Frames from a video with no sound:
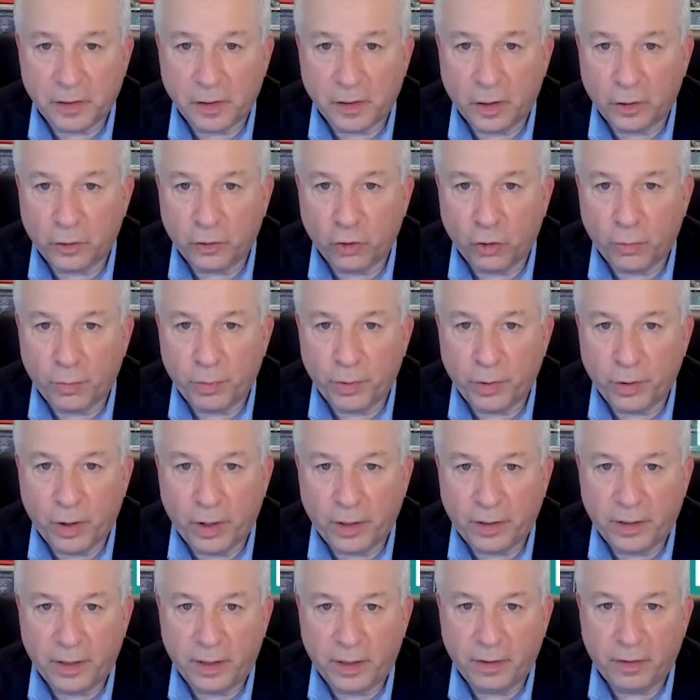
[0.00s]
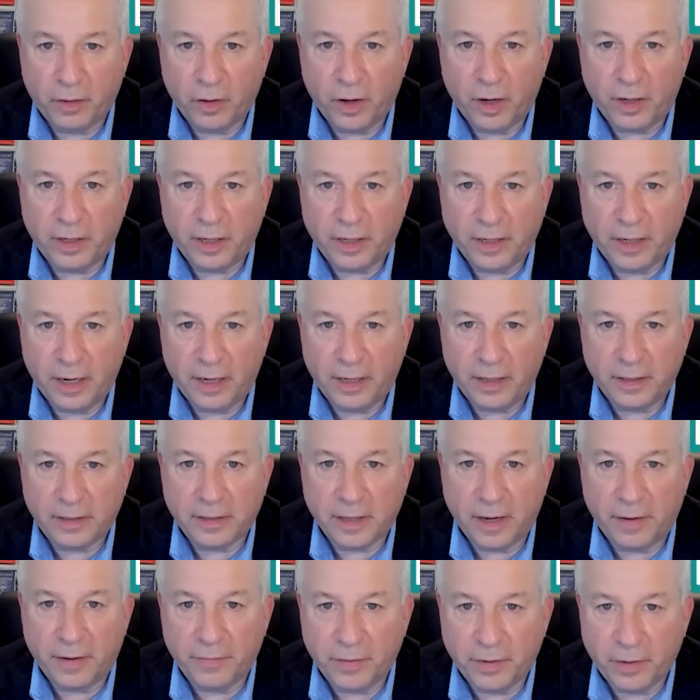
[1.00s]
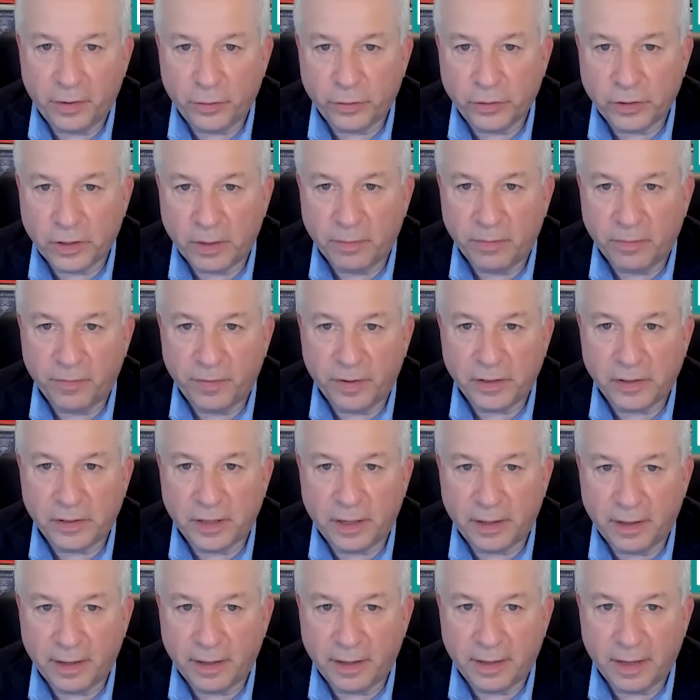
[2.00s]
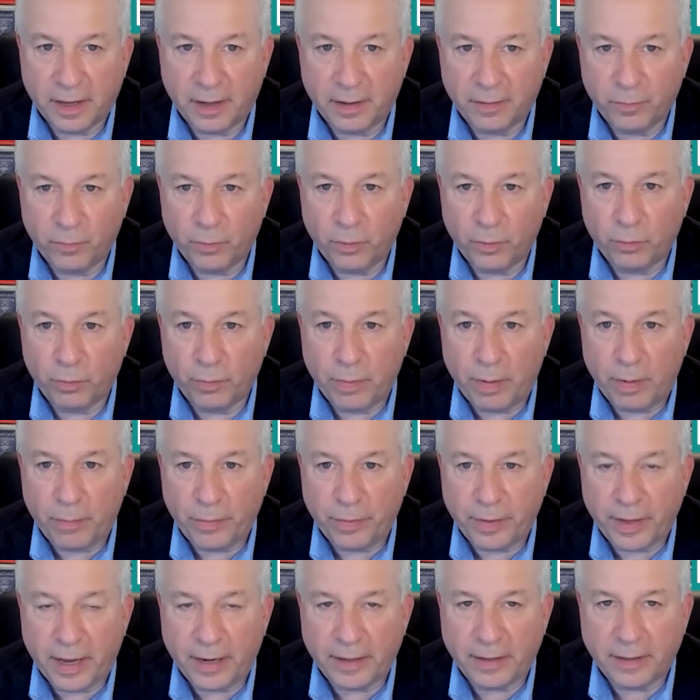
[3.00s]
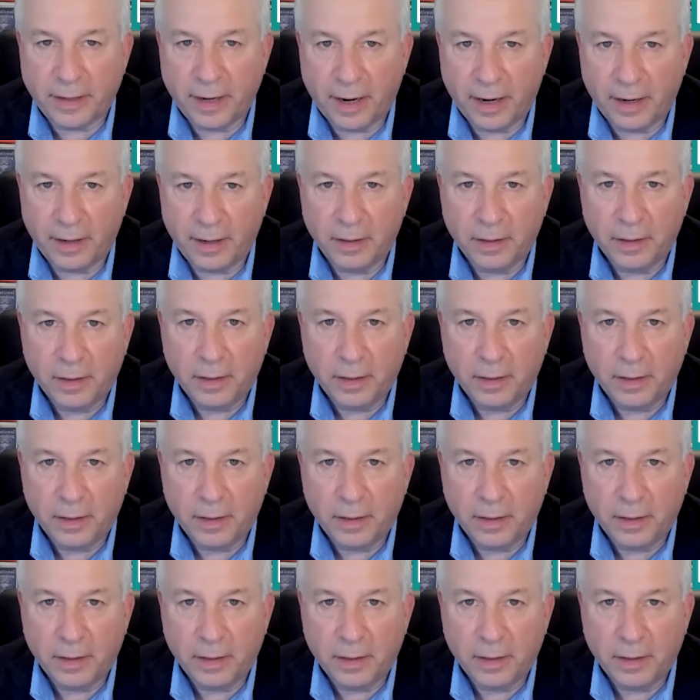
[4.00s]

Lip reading: on October 19th, 1987. There's some of us, I think, that would remember that day.